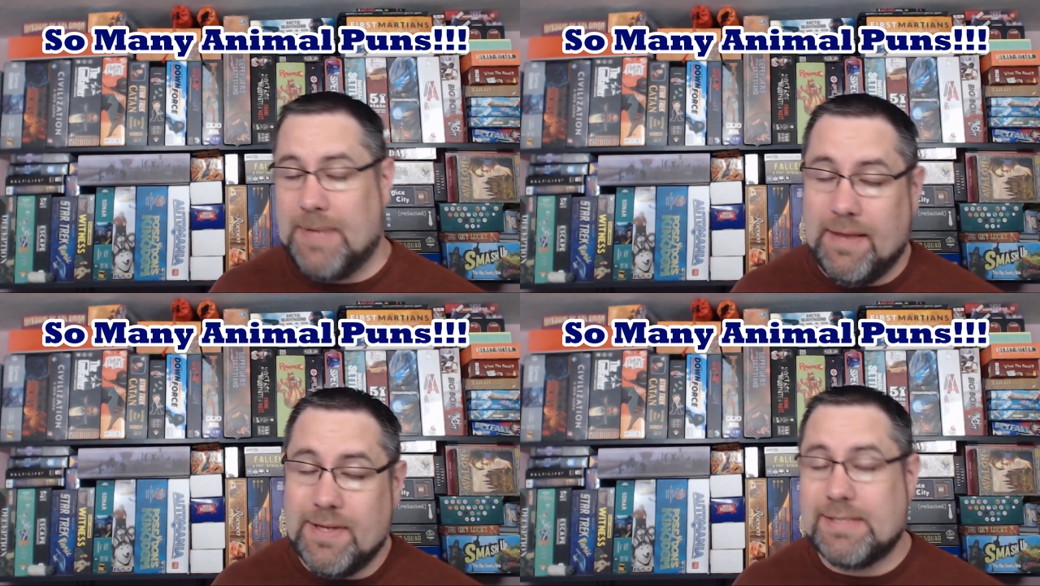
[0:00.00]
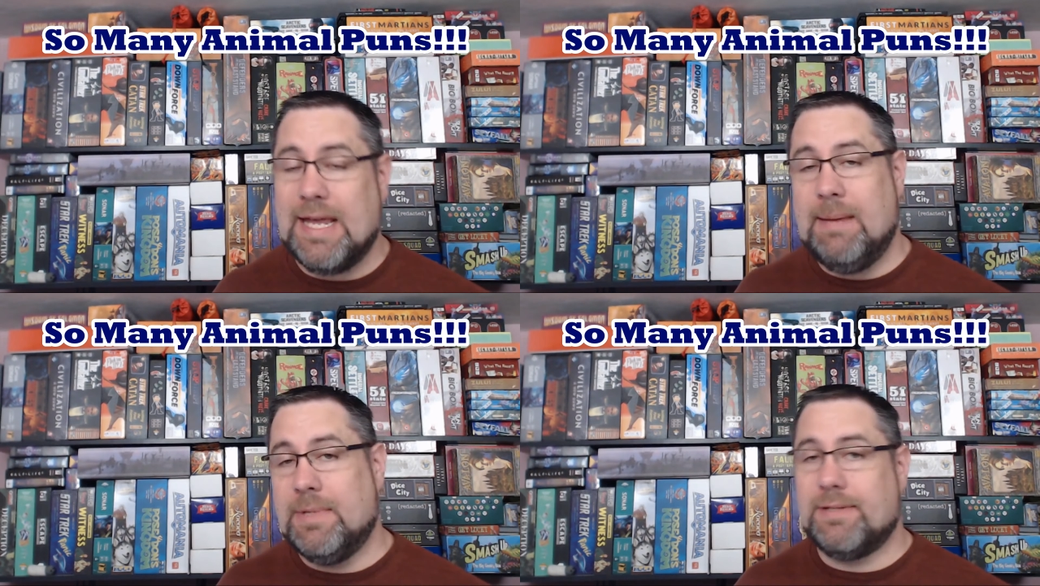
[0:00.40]
And this
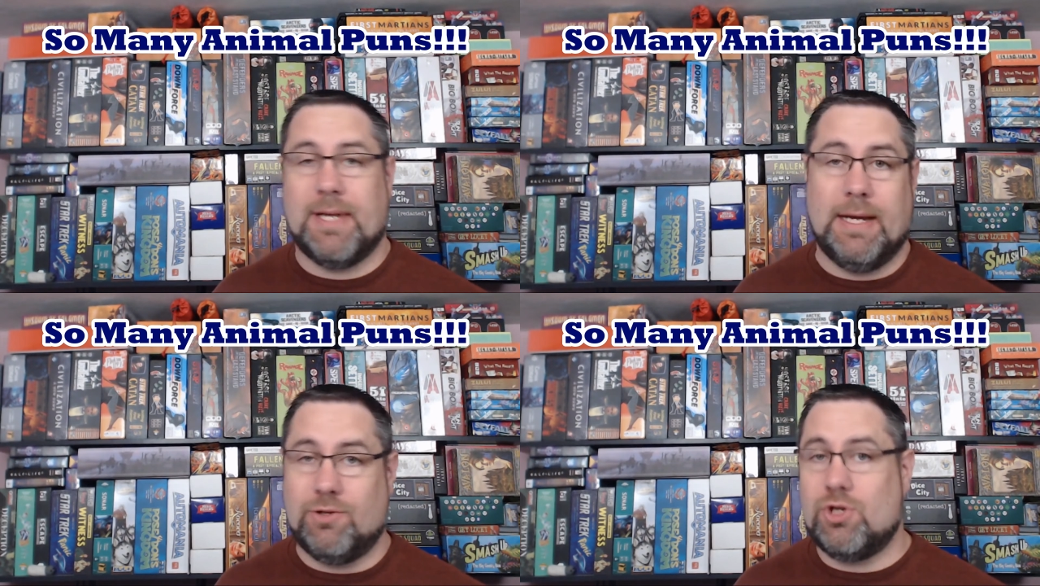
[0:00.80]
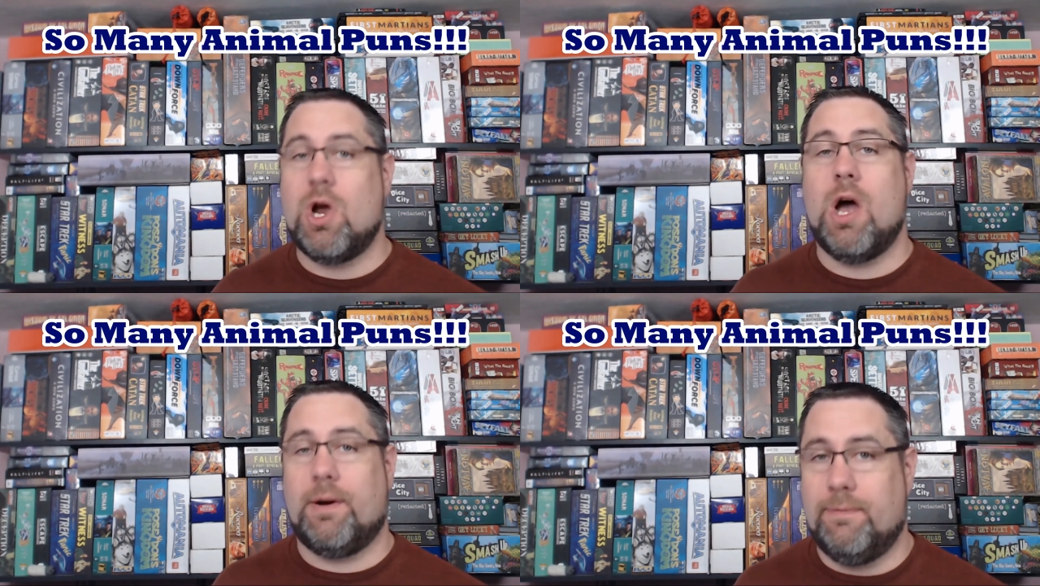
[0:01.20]
game is like
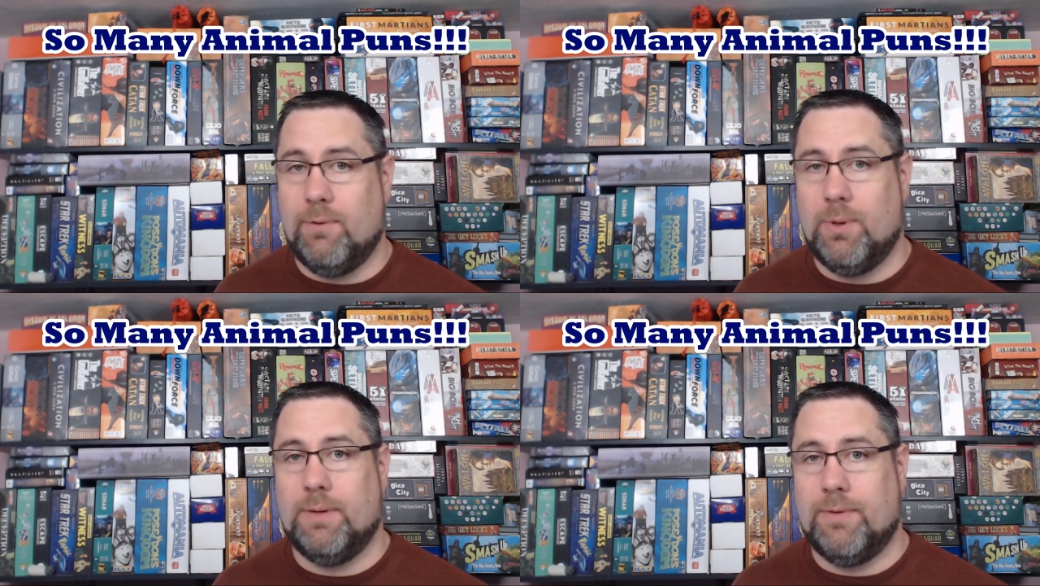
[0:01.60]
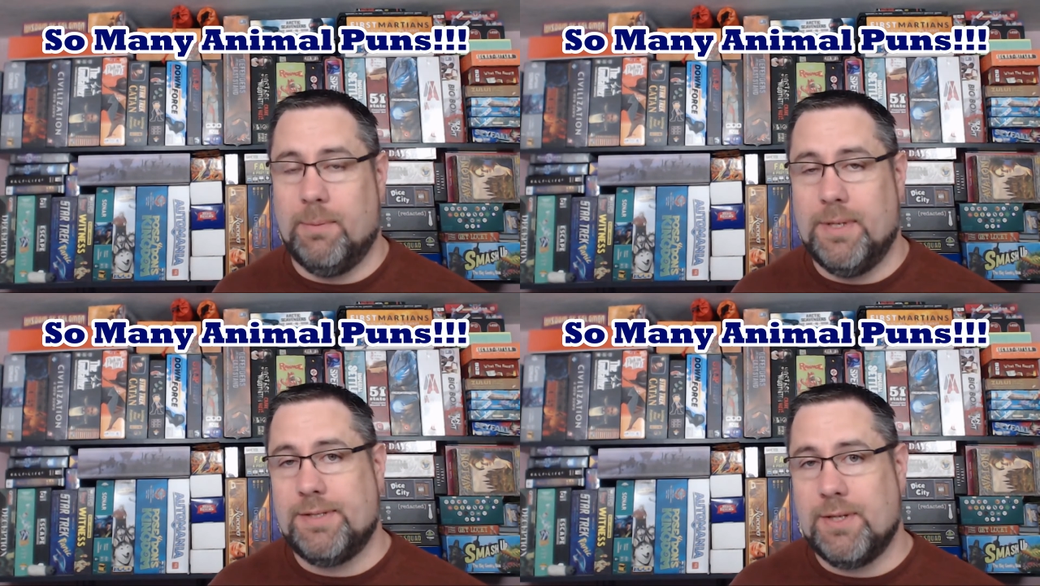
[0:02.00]
chock full of them.
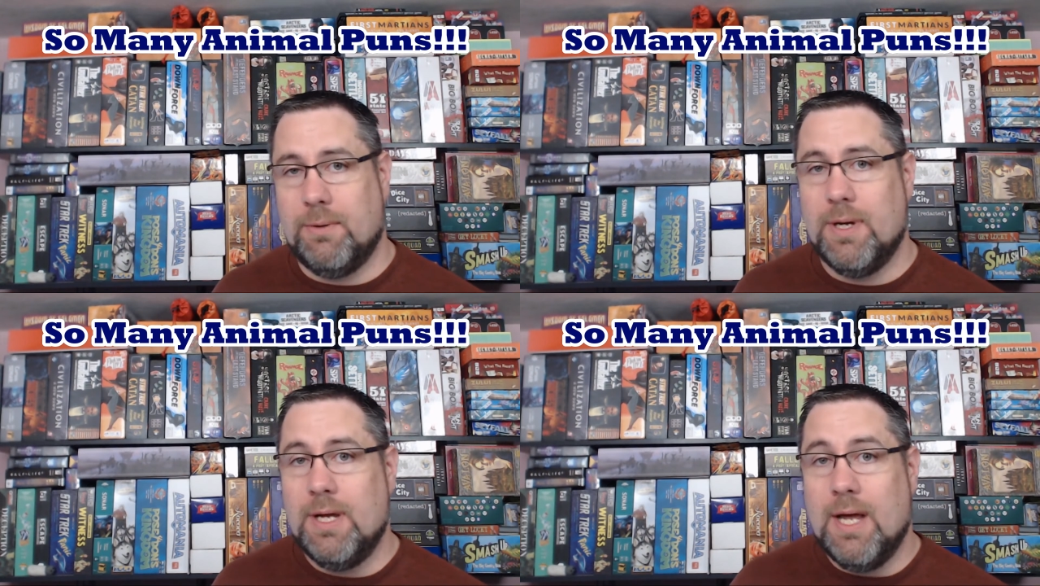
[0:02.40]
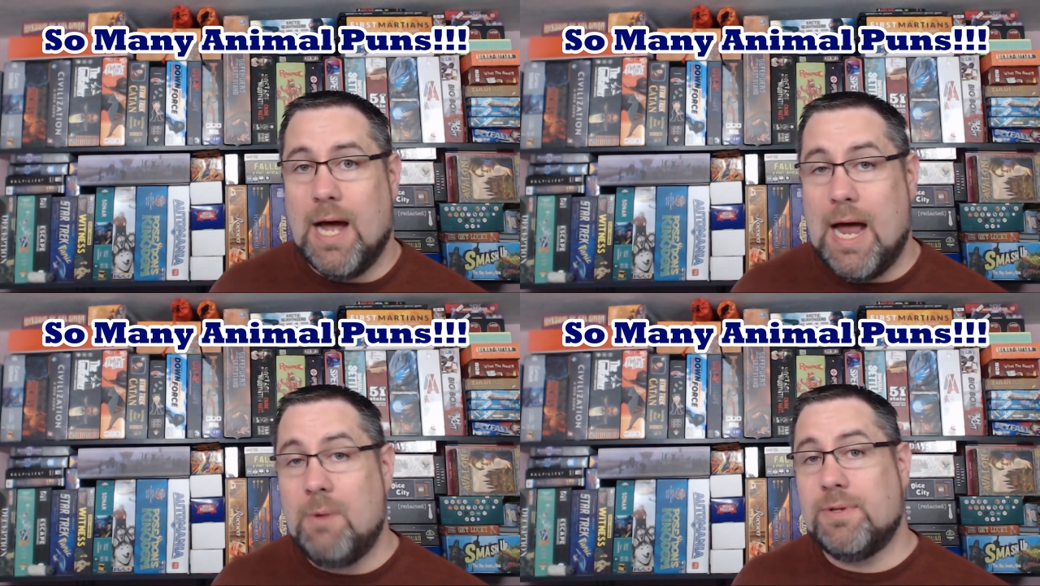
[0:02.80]
And so
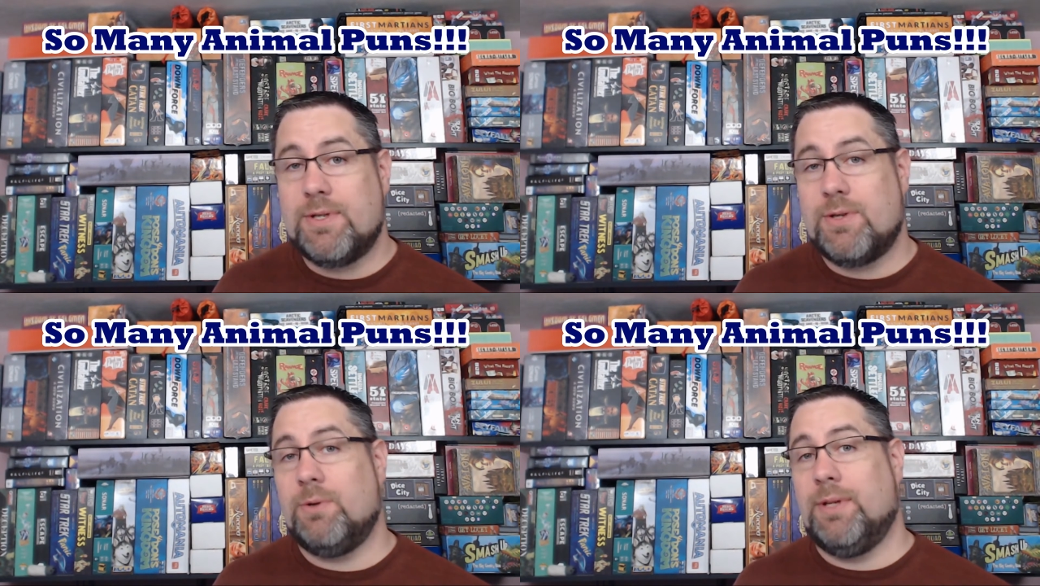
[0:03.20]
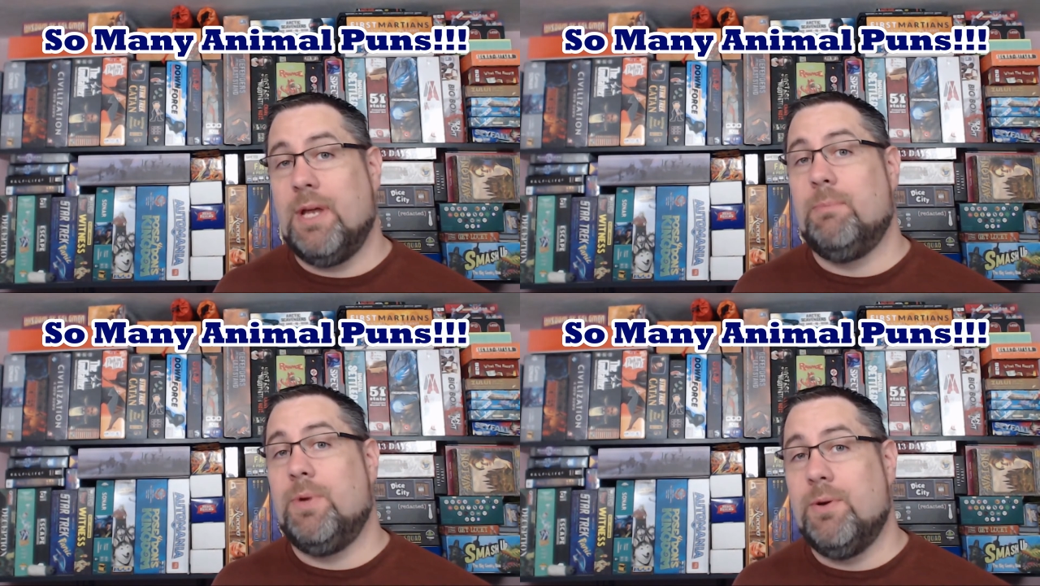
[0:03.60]
I was certainly
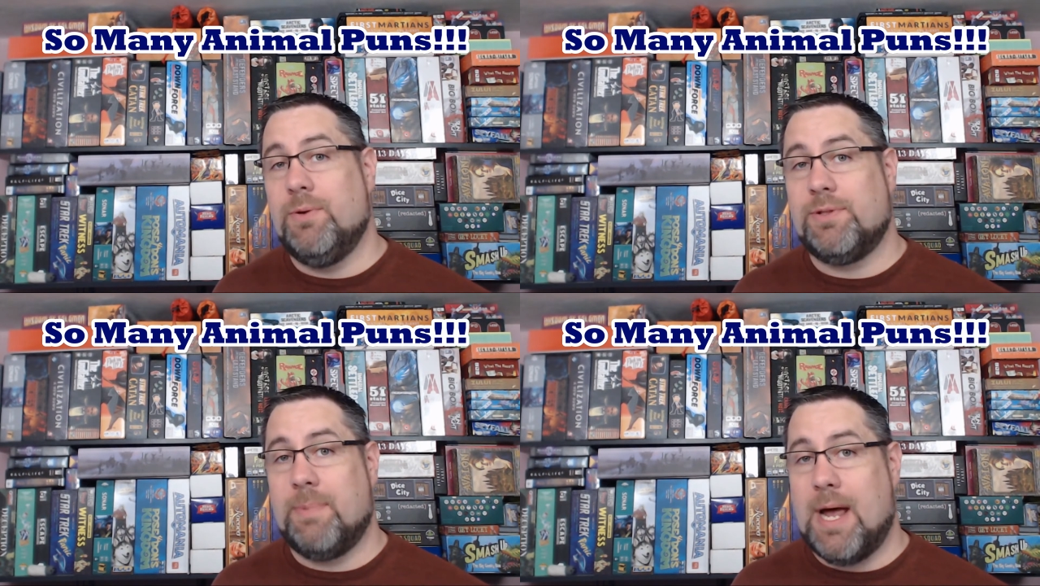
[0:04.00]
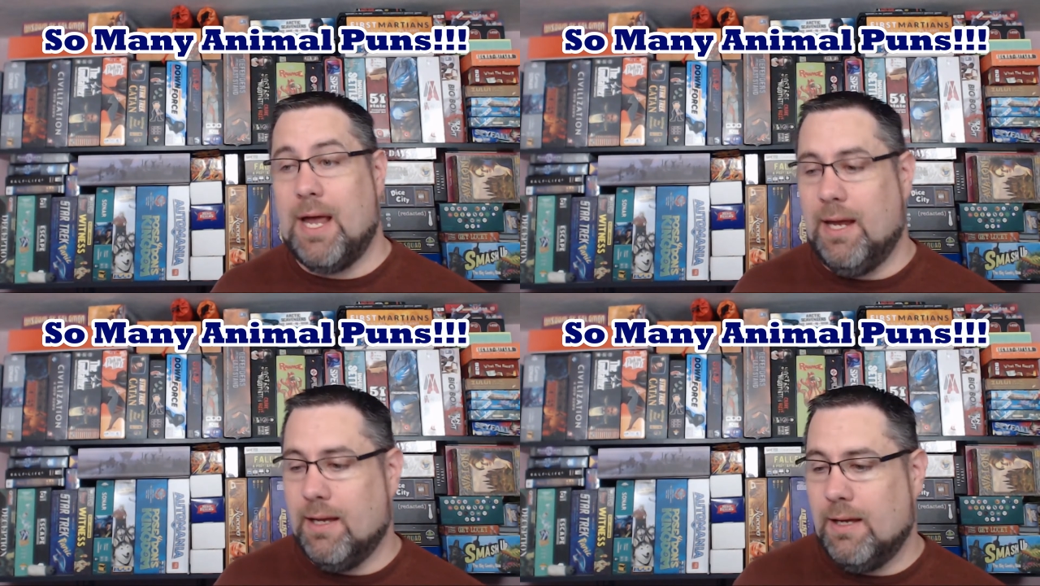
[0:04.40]
amused
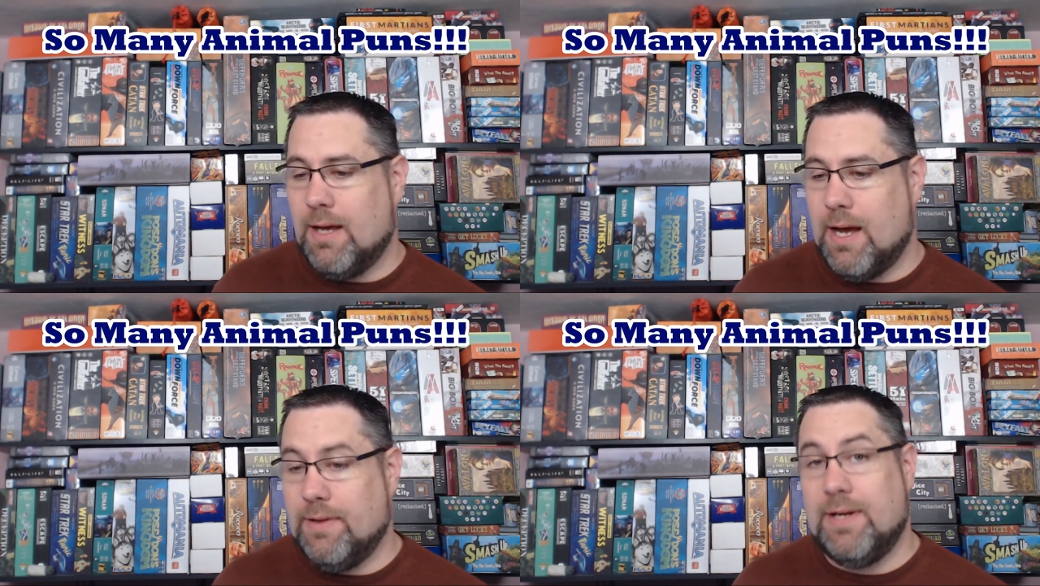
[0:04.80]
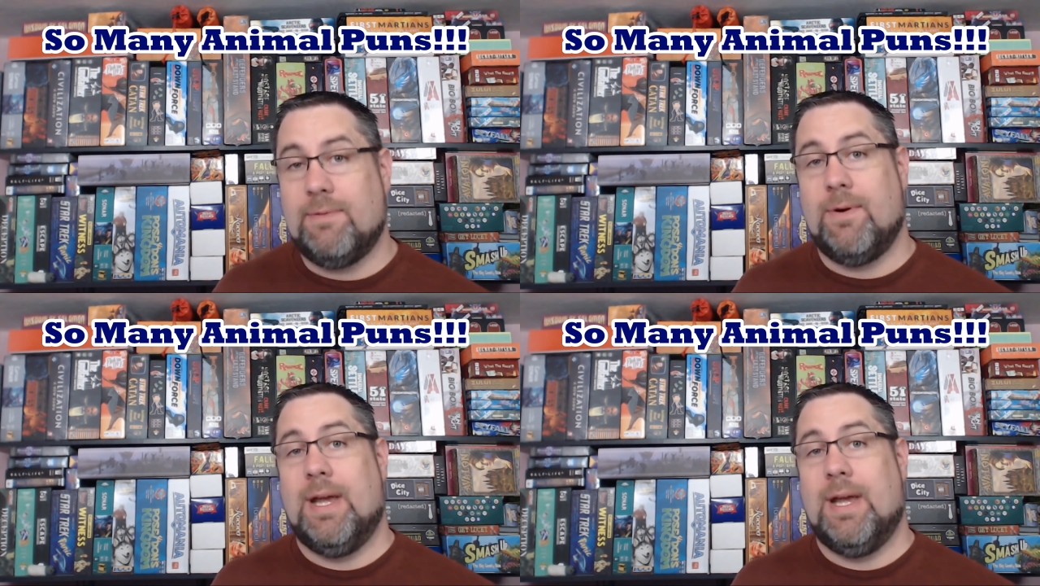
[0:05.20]
by the different